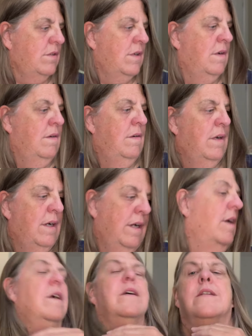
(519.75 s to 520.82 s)
So
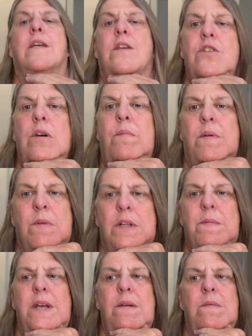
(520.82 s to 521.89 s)
I'm going to take you shopping
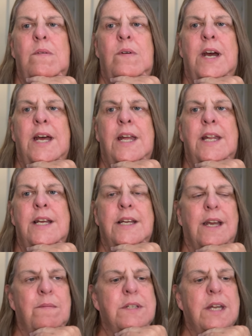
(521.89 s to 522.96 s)
with me when it
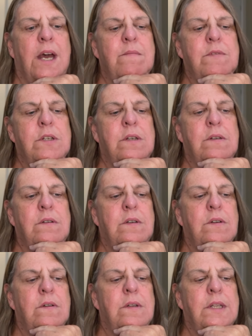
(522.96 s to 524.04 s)
comes time to
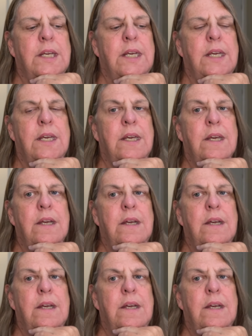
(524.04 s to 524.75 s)
do the